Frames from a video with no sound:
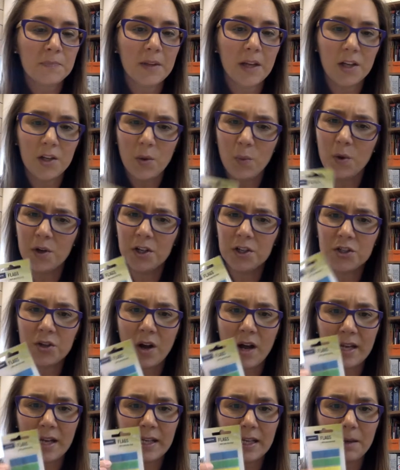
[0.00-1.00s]
And you want to
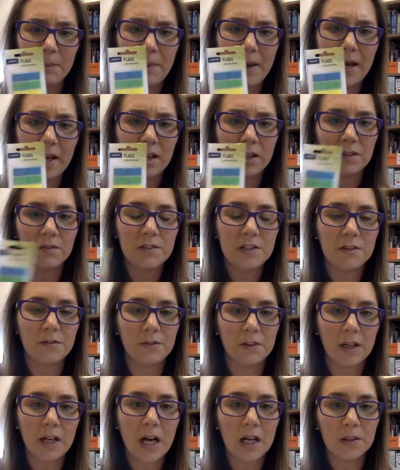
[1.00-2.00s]
try and get a packet of
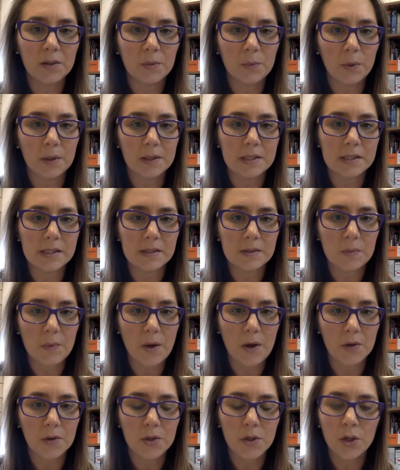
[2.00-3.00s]
different coloured ones as
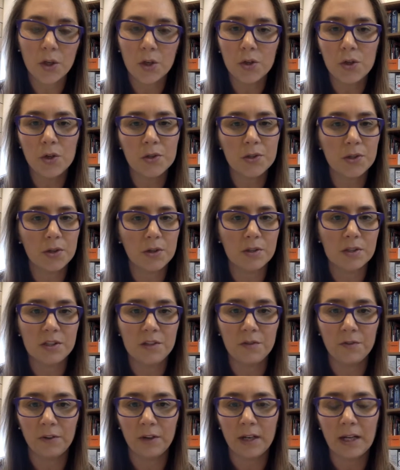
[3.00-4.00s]
well. And you can use those
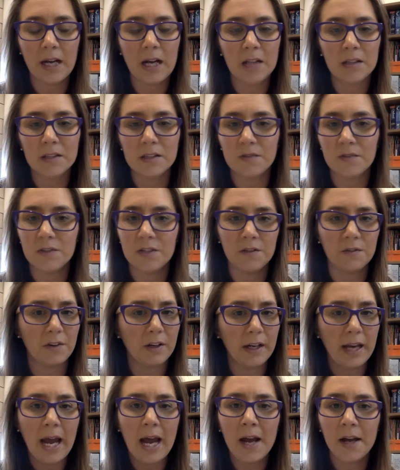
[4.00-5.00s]
different colours for
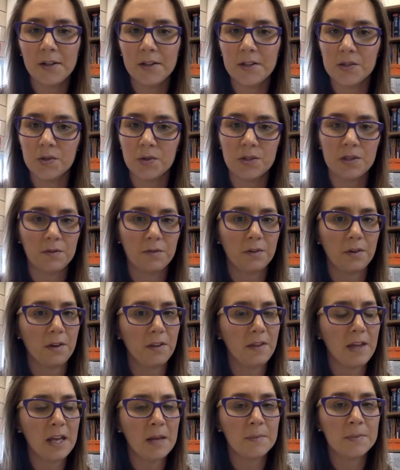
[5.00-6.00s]
different characters or different
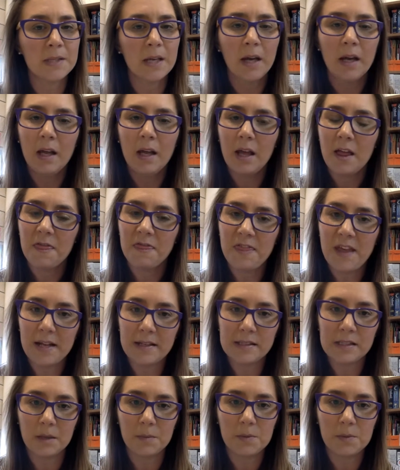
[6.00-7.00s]
themes.
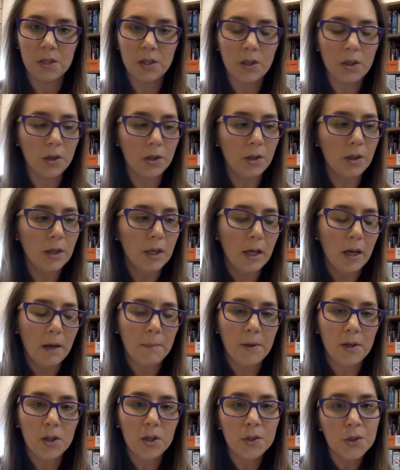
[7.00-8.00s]
That's up to you.
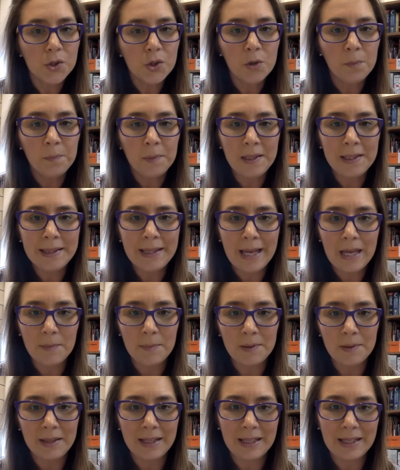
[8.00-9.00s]
But you should be
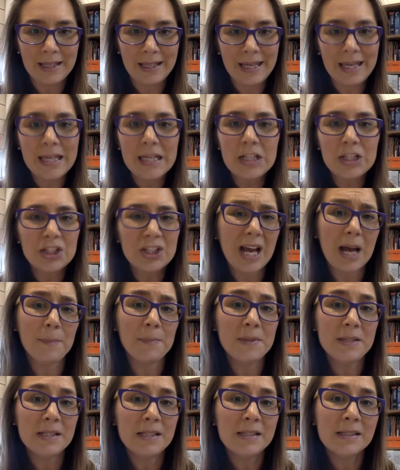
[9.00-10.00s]
labelling key
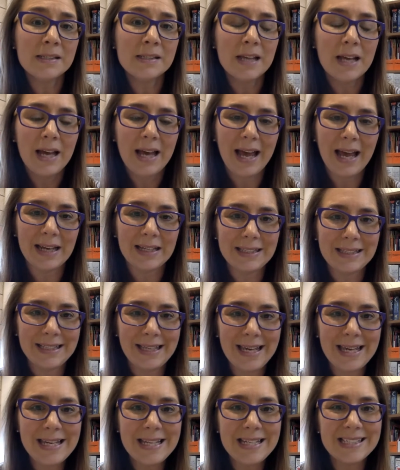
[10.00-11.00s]
chapters and
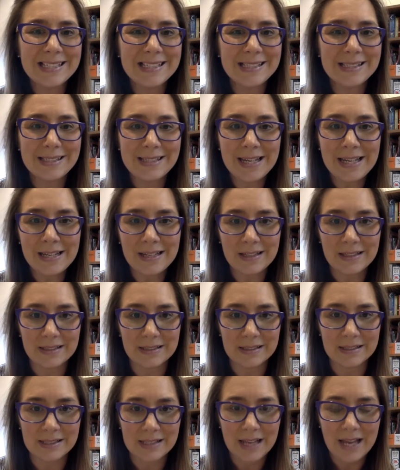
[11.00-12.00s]
key
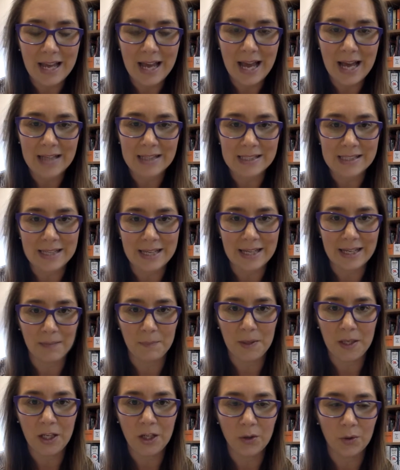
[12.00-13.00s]
scenes as they
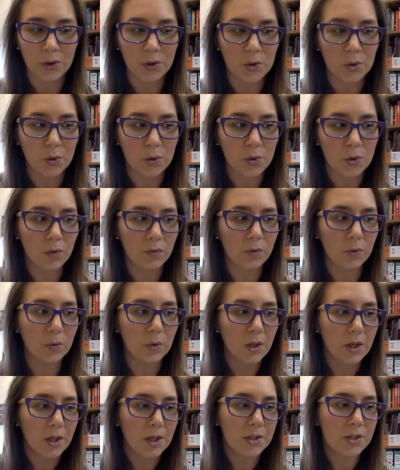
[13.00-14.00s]
appear in your novel.